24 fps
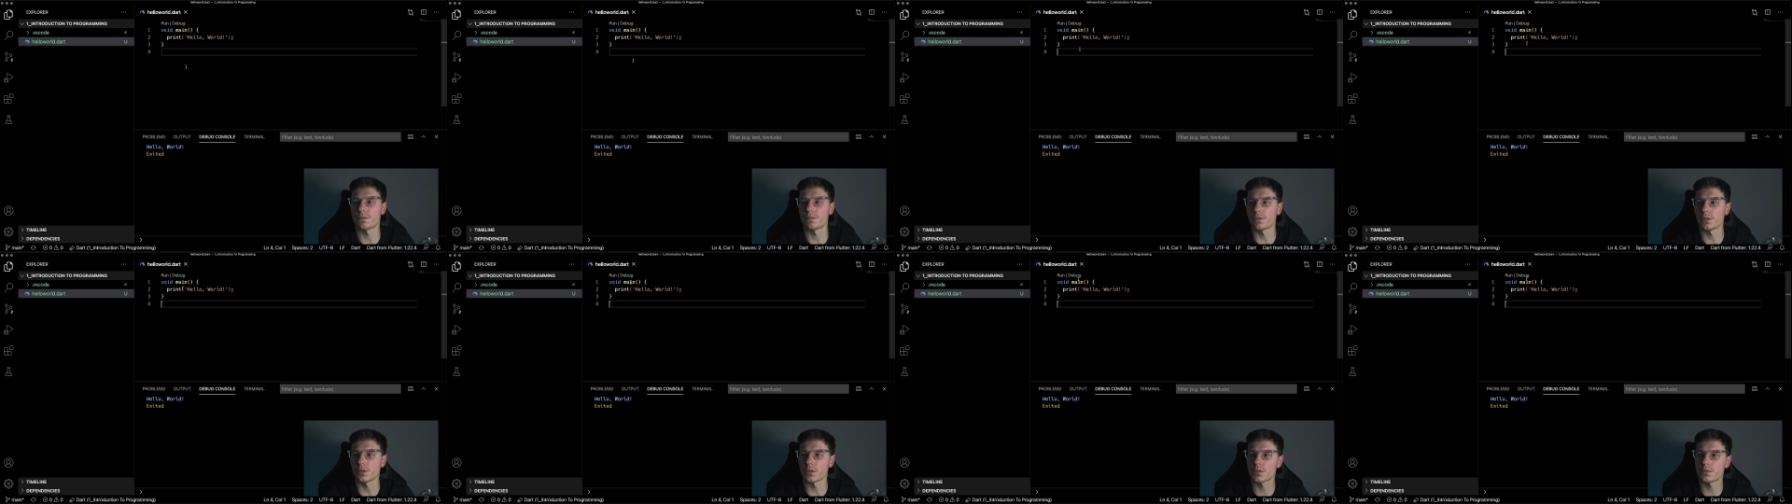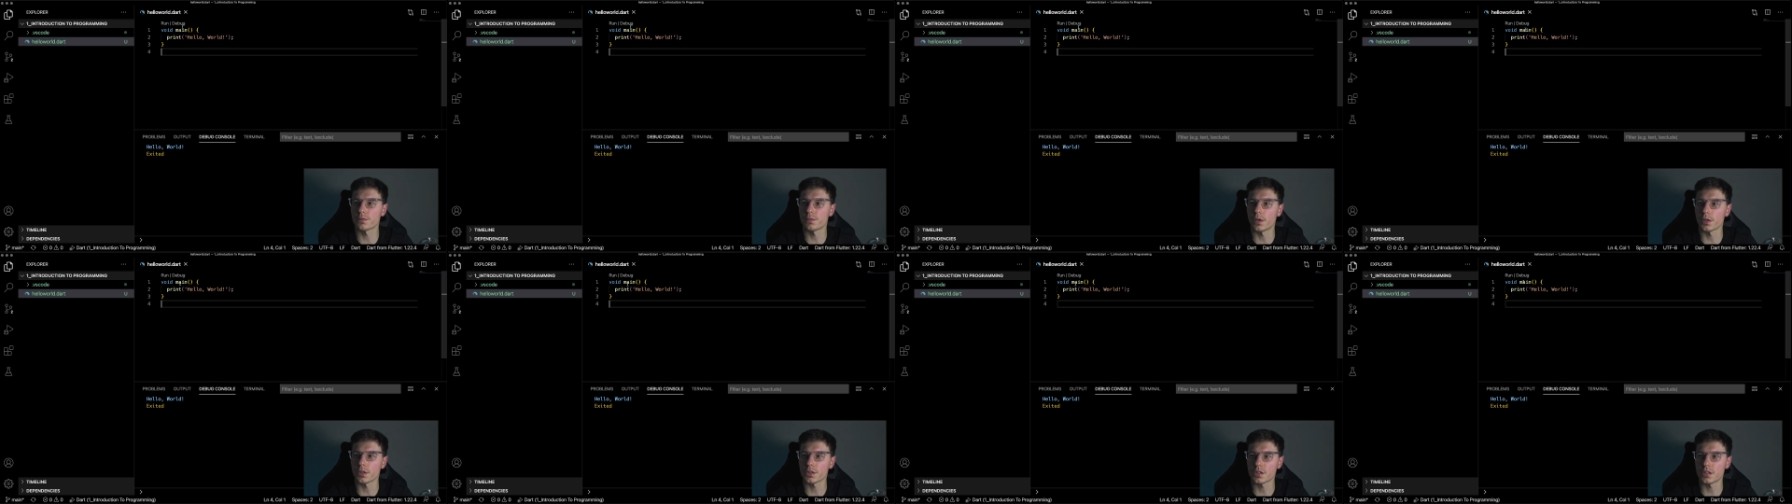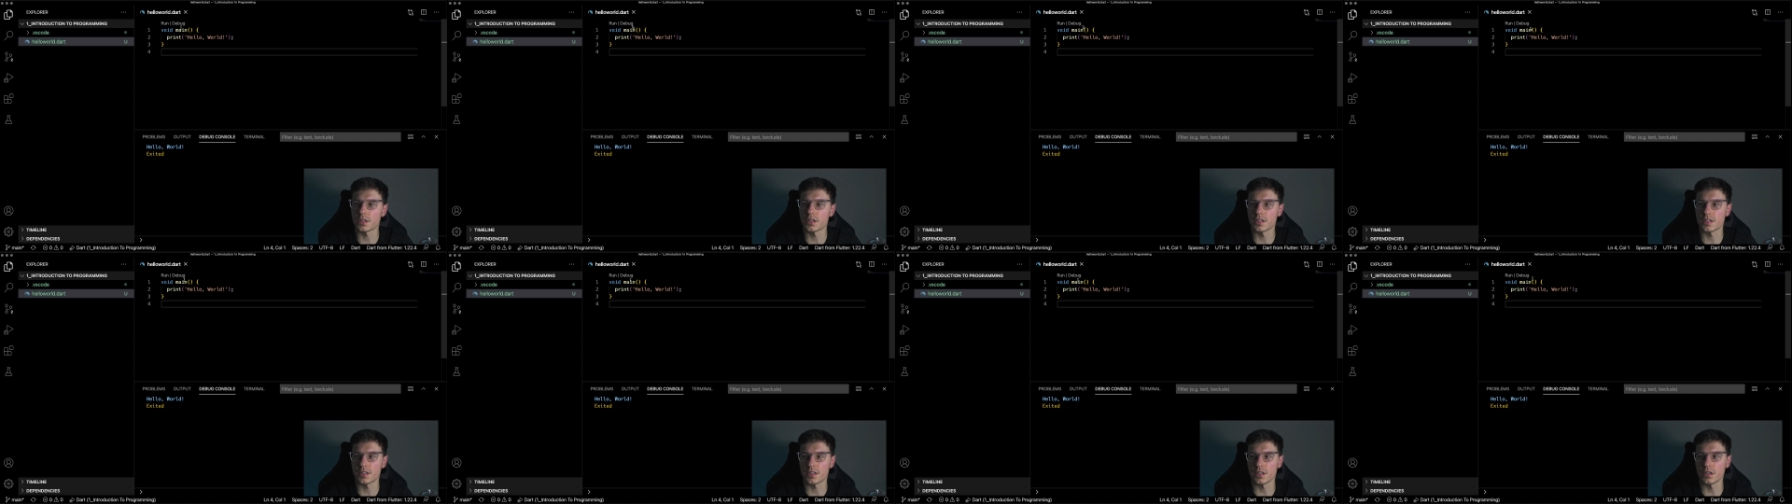the first
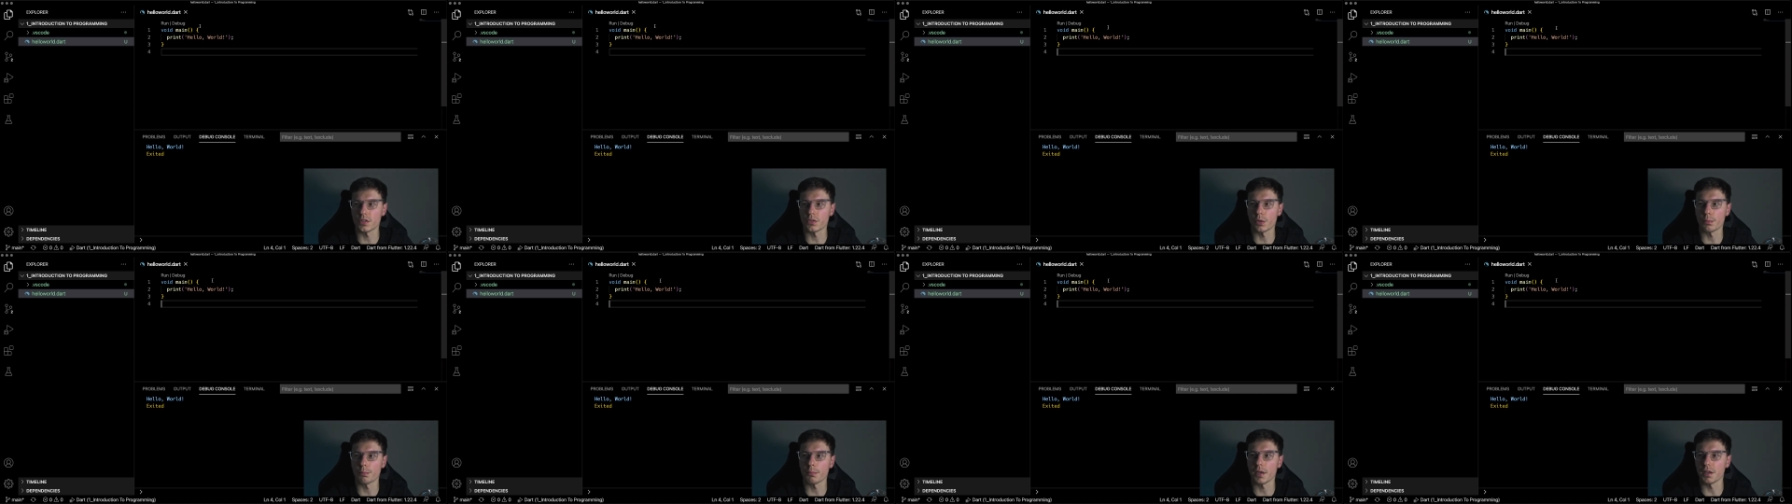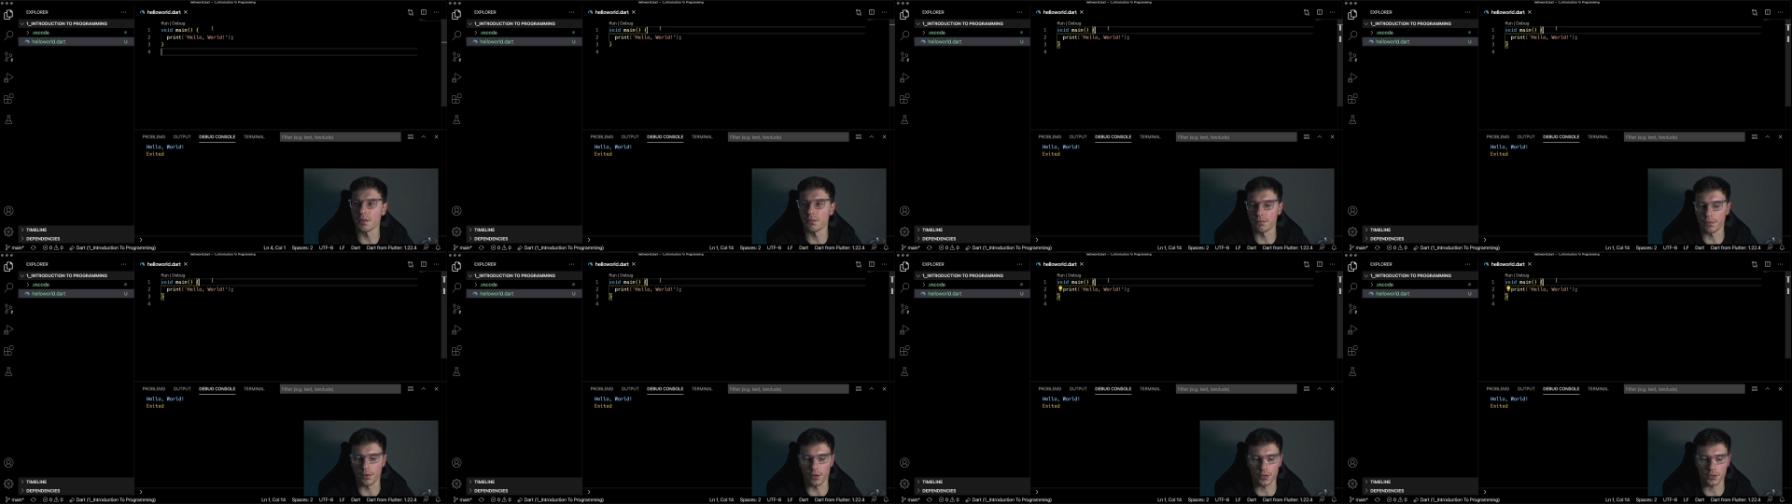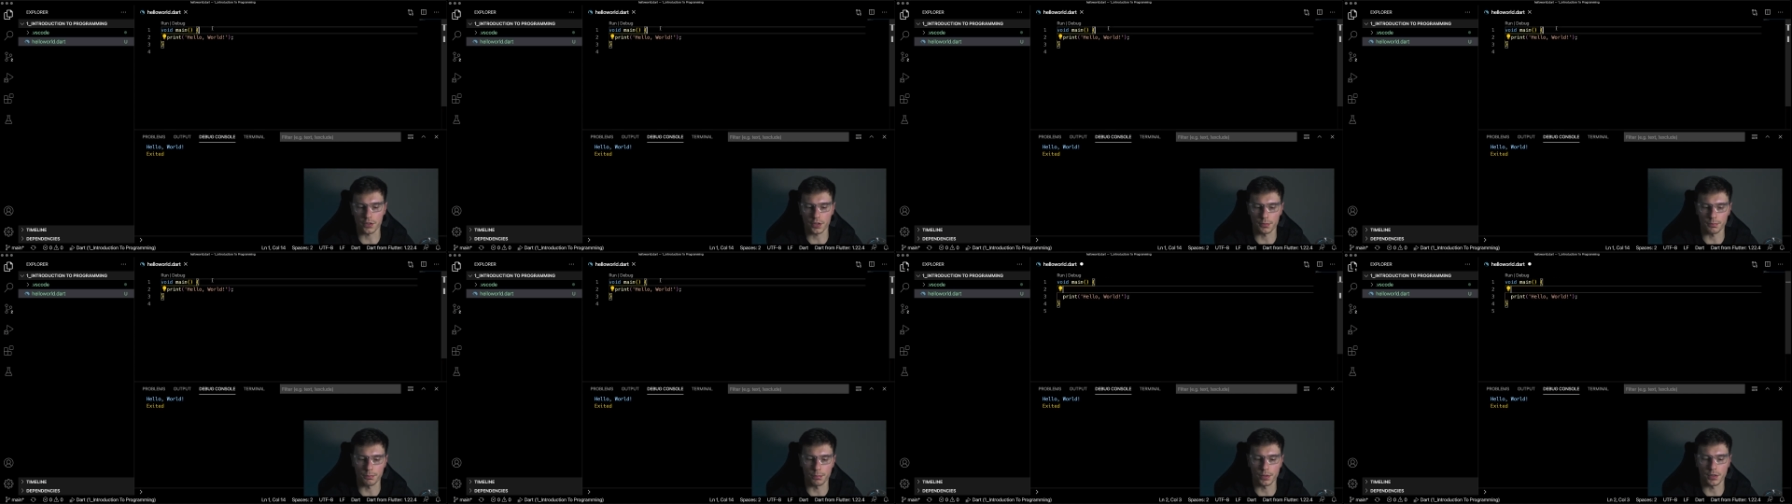function is still the main
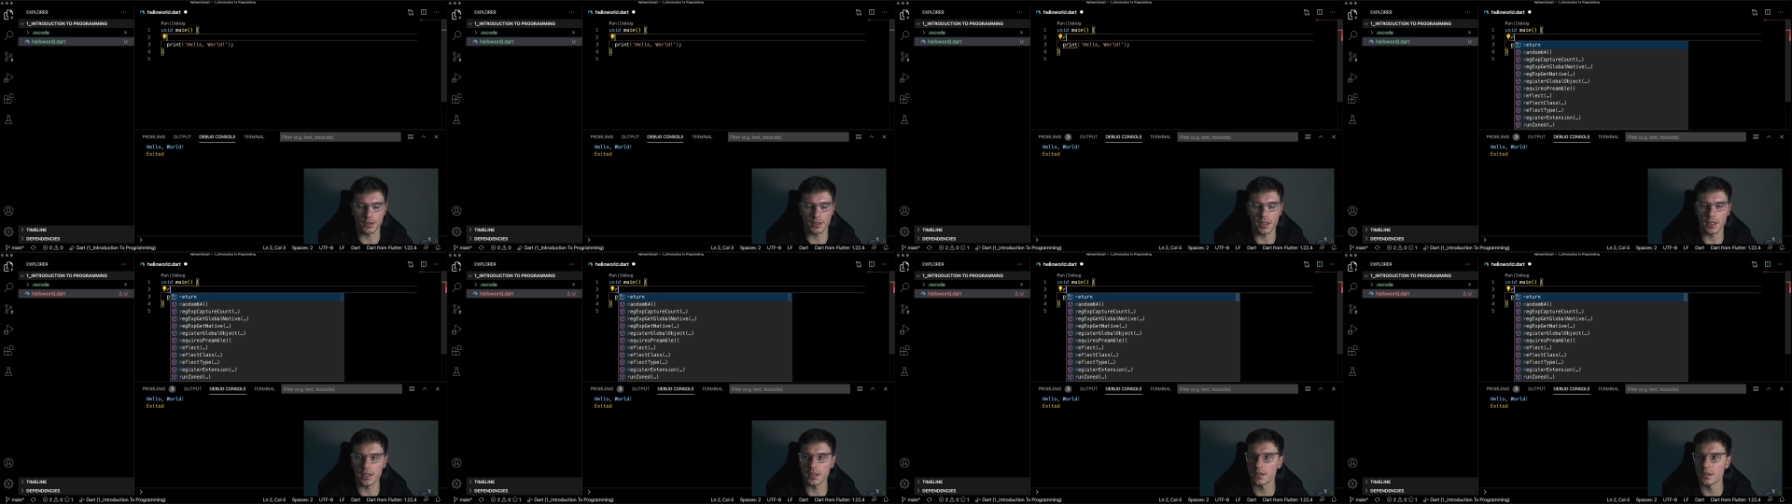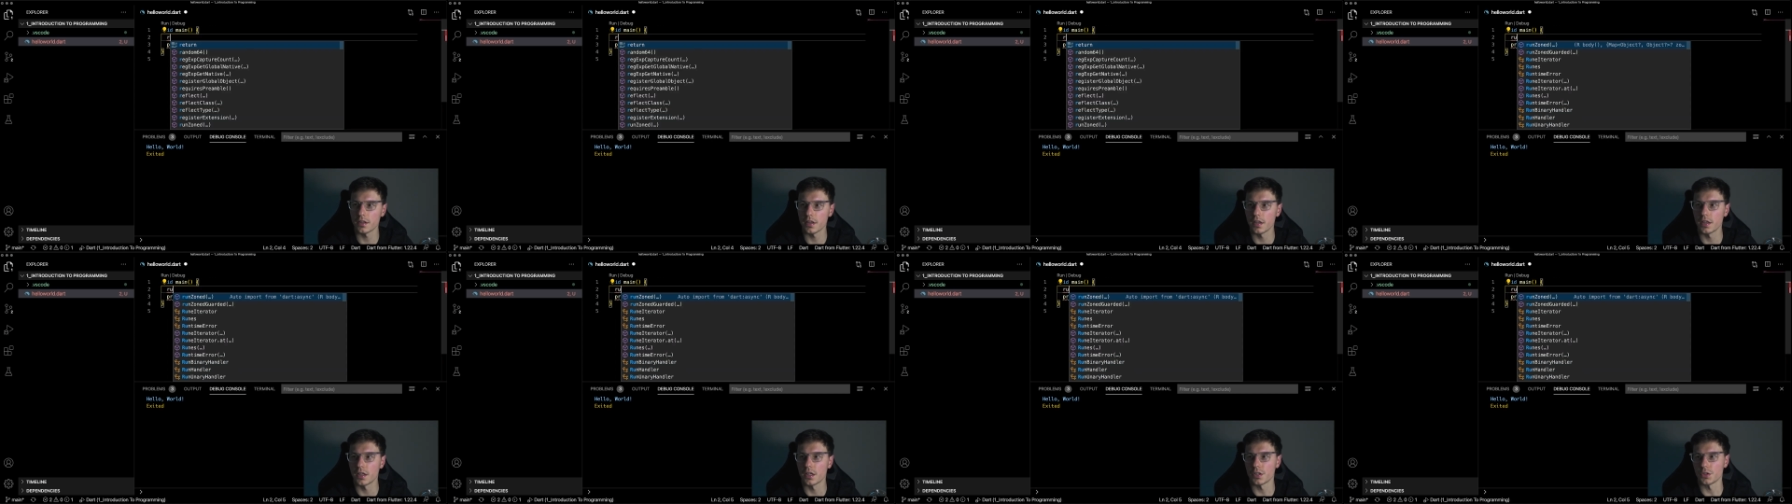function, but then